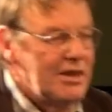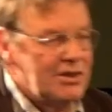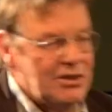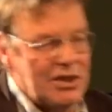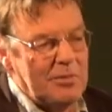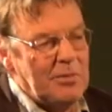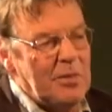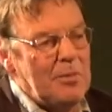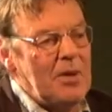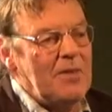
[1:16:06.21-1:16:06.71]

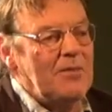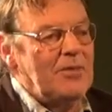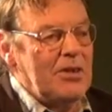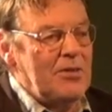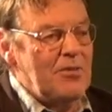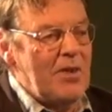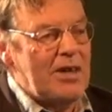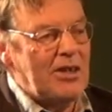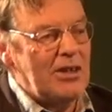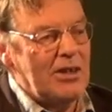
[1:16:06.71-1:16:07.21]
Except a bit of
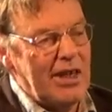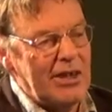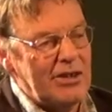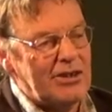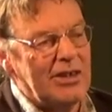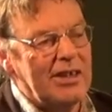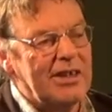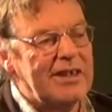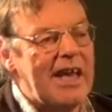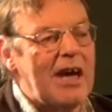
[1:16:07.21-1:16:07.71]

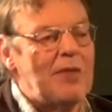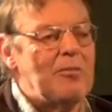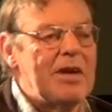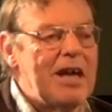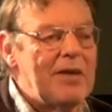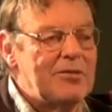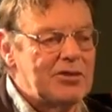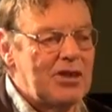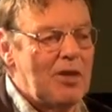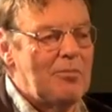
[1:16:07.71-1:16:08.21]
deregulation, and can
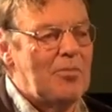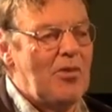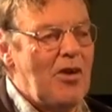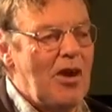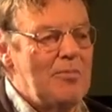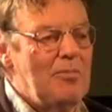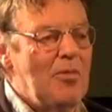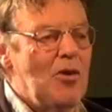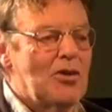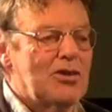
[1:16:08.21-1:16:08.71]
we have
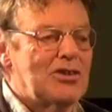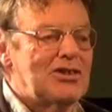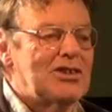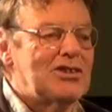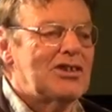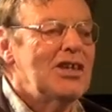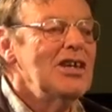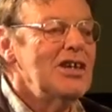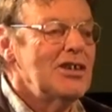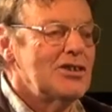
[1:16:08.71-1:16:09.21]
subprime
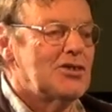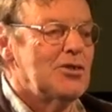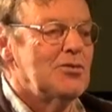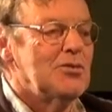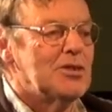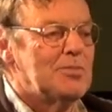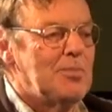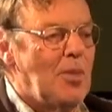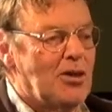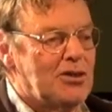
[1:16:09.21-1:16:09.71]
mortgages as
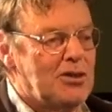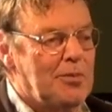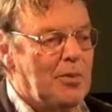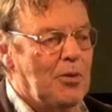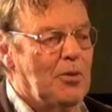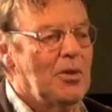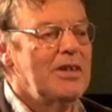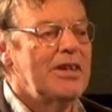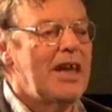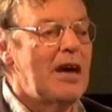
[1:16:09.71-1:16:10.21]
soon as possible?
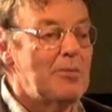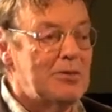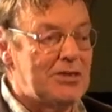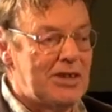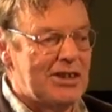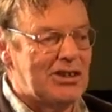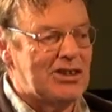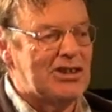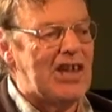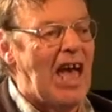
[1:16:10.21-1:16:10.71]
That was
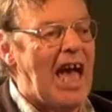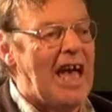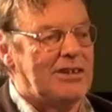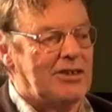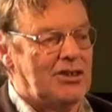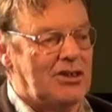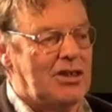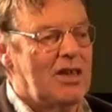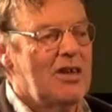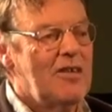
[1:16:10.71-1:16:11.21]
their
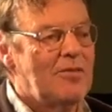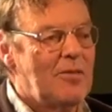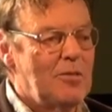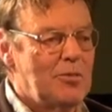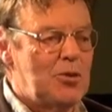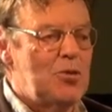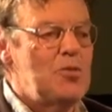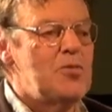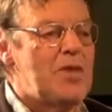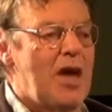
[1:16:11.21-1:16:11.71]
stats
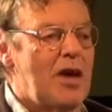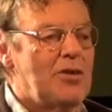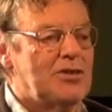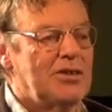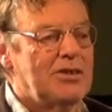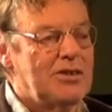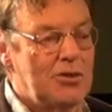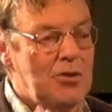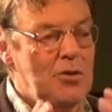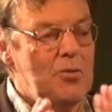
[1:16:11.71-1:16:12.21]
from two
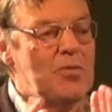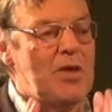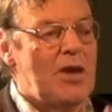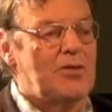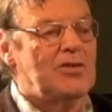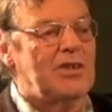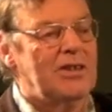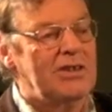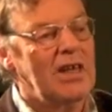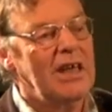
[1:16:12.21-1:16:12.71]
thousand to two
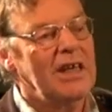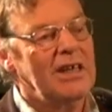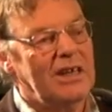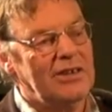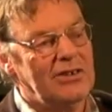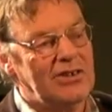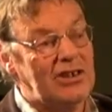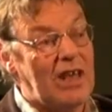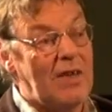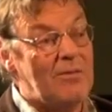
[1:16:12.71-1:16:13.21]
thousand
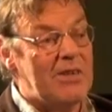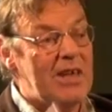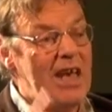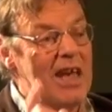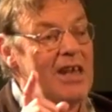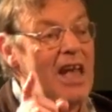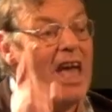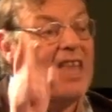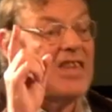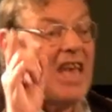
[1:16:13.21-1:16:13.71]
seven,
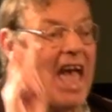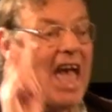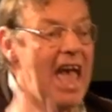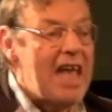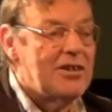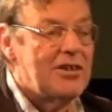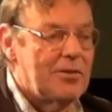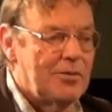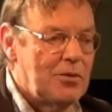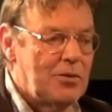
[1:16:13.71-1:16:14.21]
the
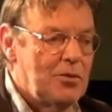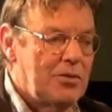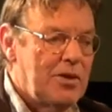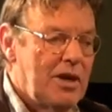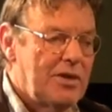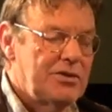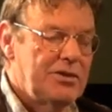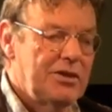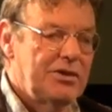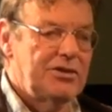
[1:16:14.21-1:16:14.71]
end of two
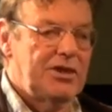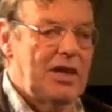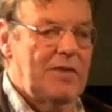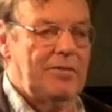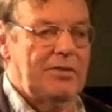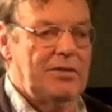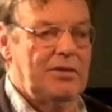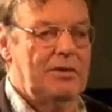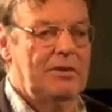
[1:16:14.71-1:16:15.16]
thousand seven.